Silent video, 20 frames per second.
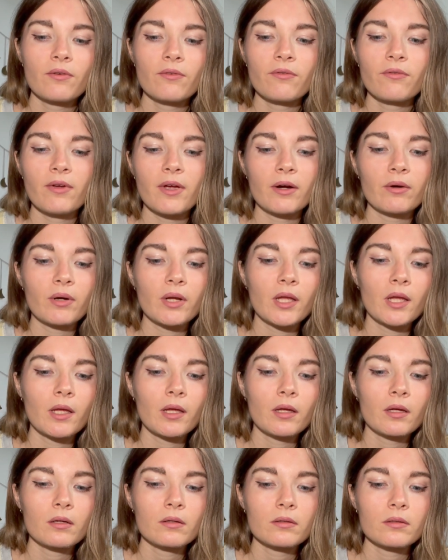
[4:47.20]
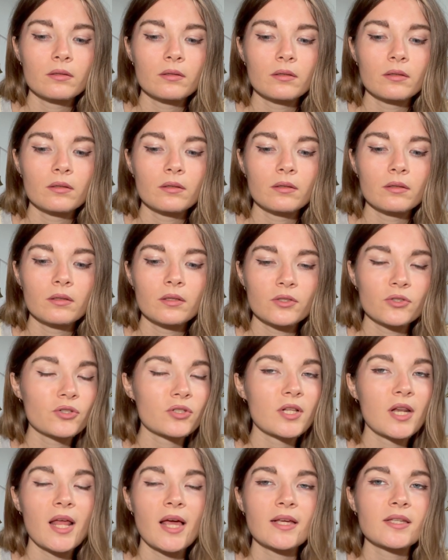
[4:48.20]
very just
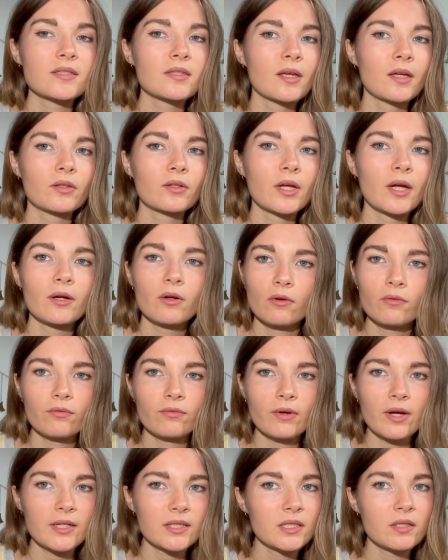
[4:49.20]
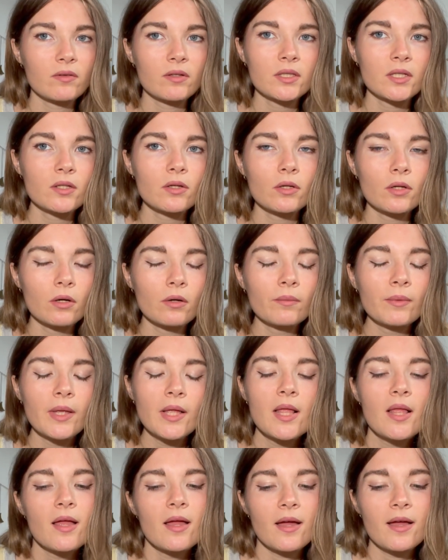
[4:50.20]
likes that kind of activity, you know.
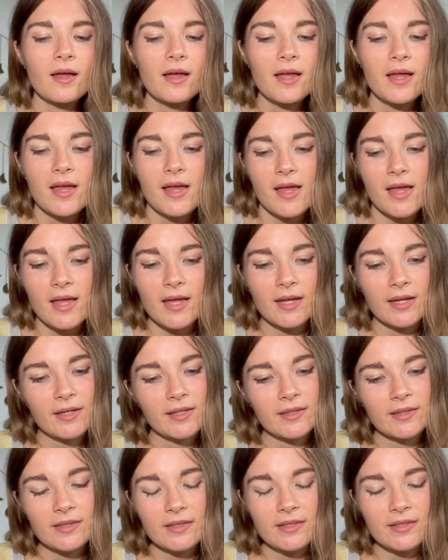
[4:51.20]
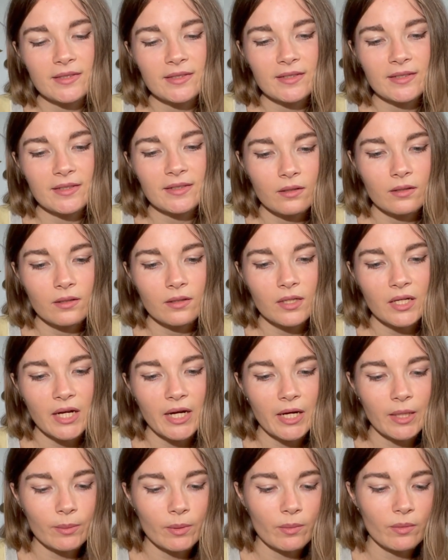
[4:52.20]
and
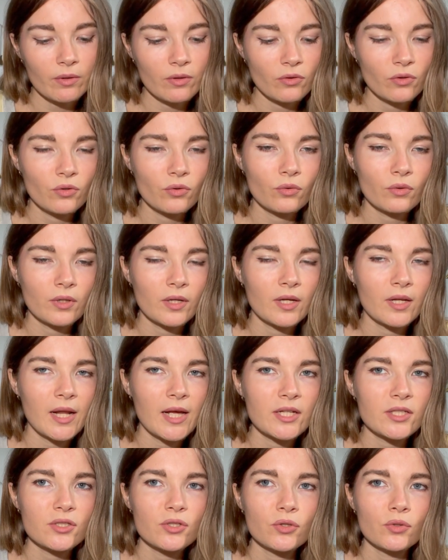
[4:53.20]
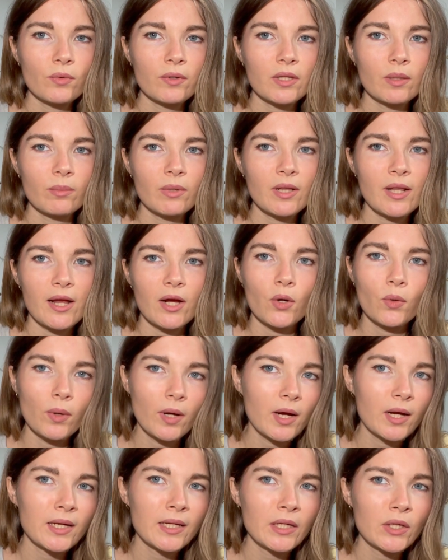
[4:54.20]
maybe likes to do it a bit
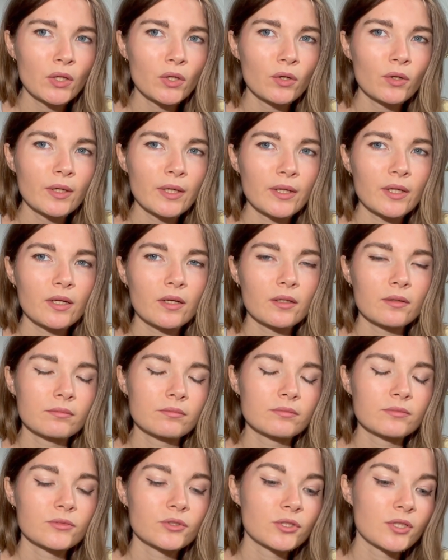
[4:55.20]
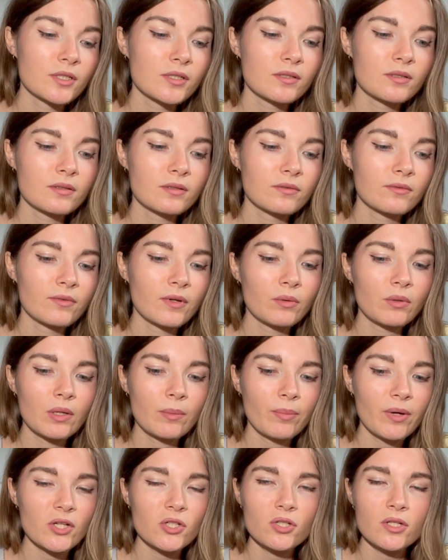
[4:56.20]
quickly, you know, just very
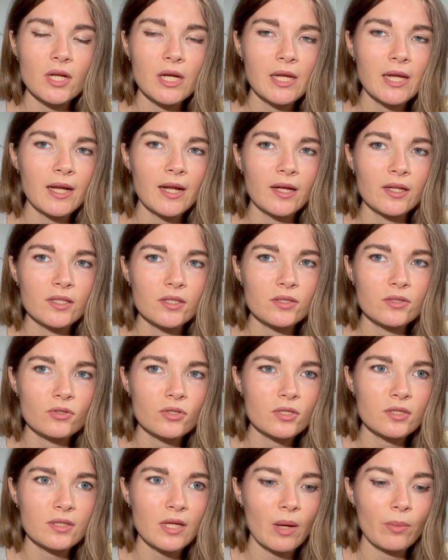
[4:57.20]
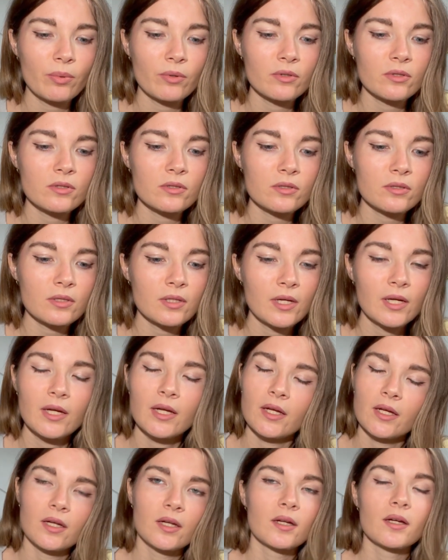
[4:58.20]
passionately. It just happens
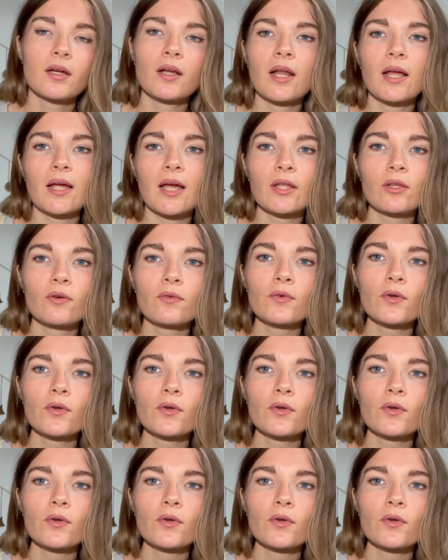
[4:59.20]
like out of